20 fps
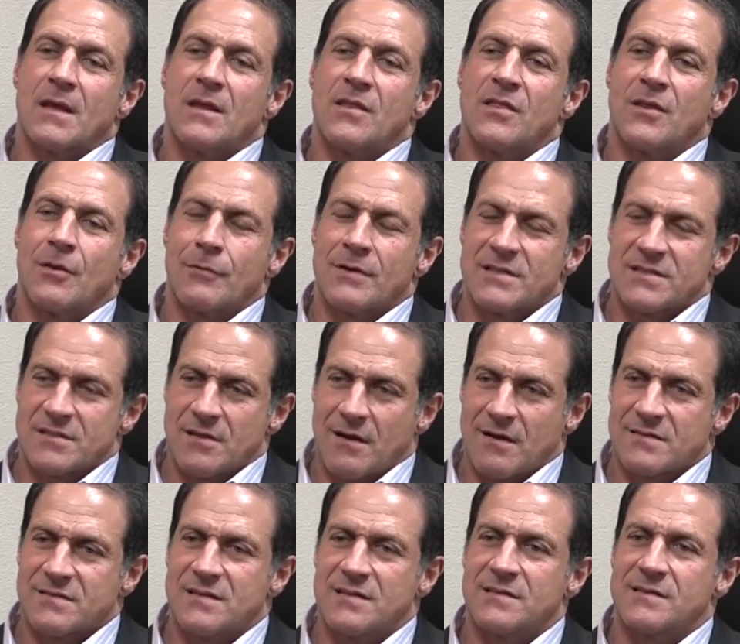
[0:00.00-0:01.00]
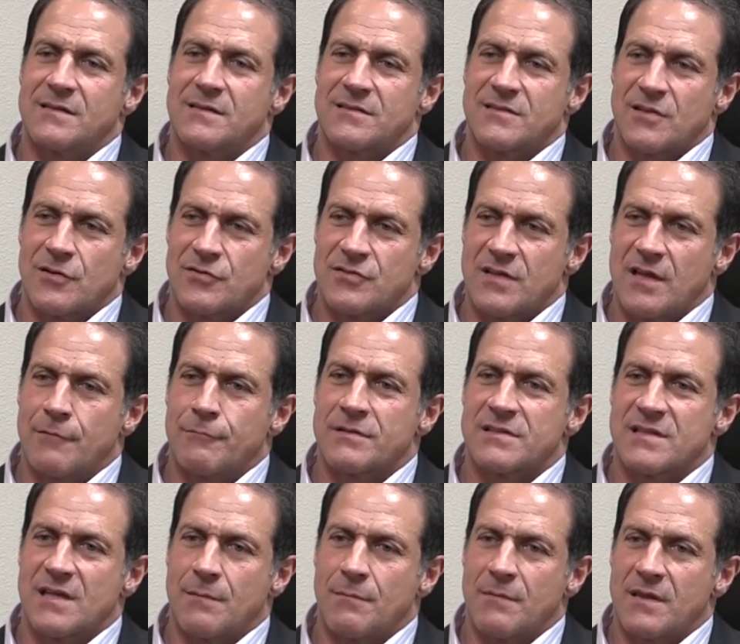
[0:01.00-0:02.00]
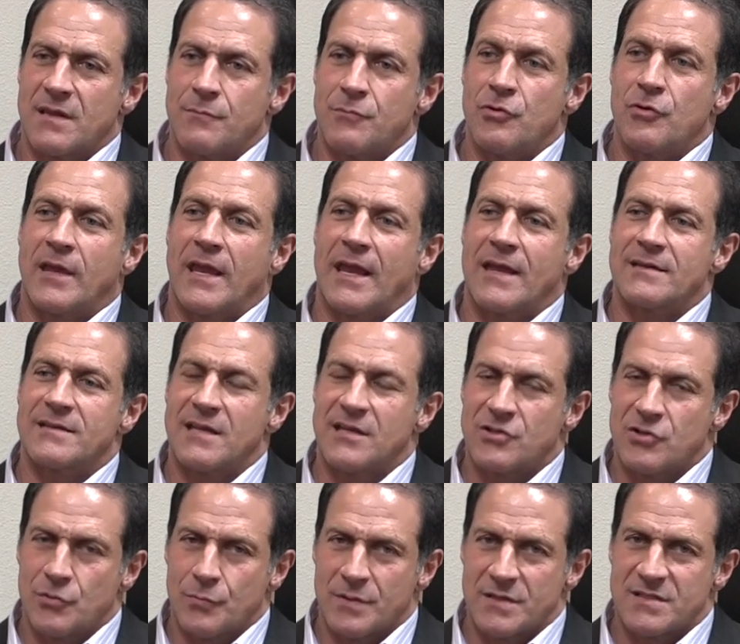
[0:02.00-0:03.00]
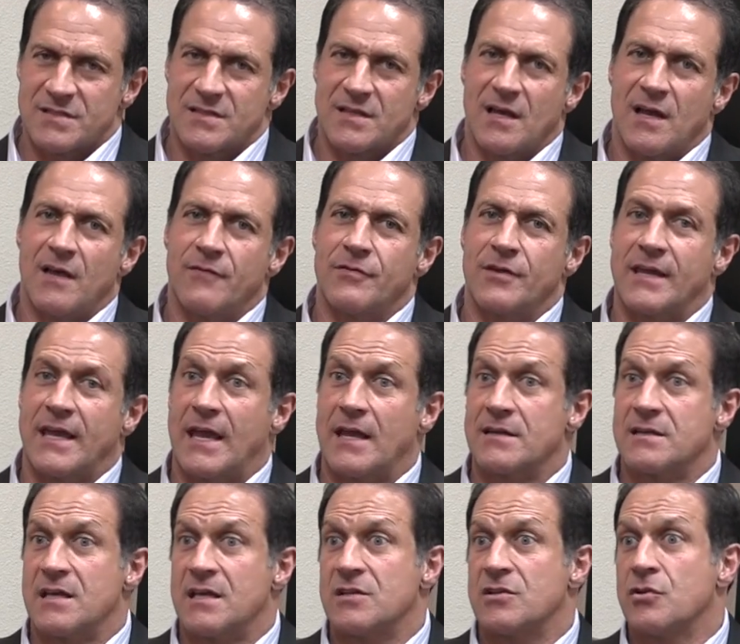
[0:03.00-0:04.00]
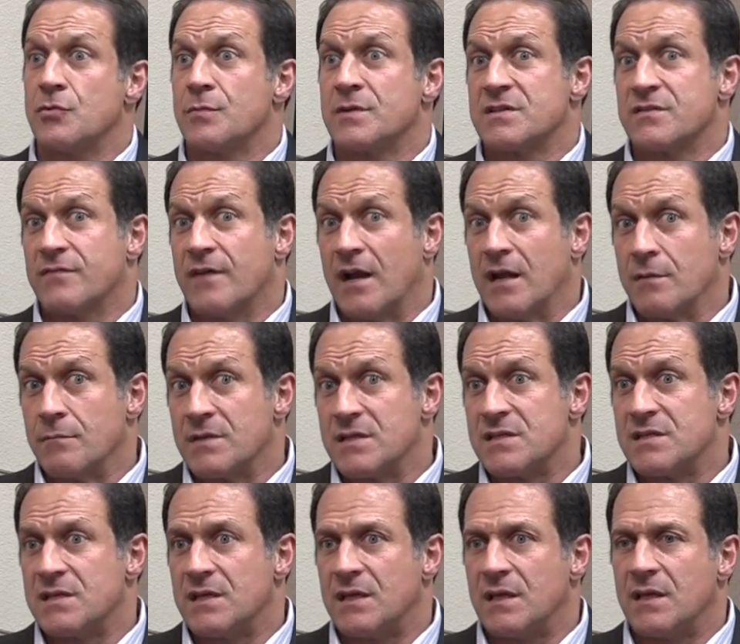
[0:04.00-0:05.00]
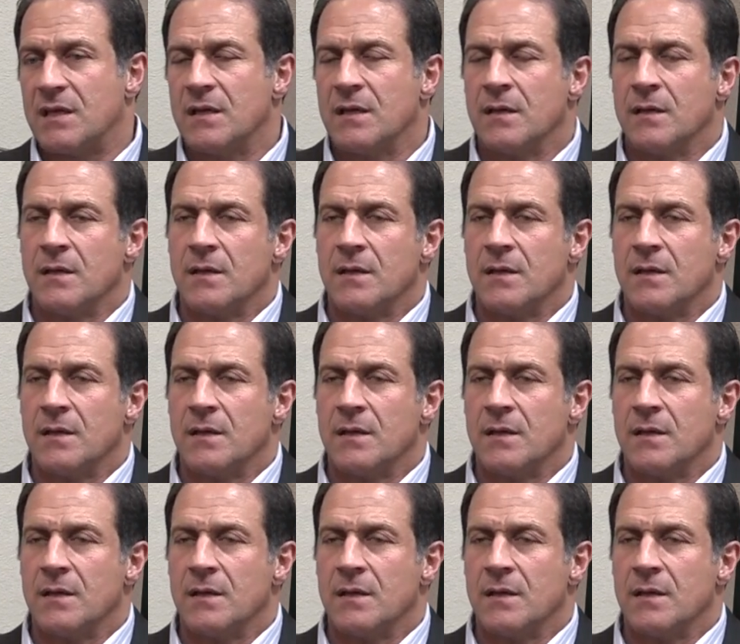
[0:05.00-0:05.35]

there is toxicity associated with some of them. You can't take too much stuff. You can't take too much vitamin D.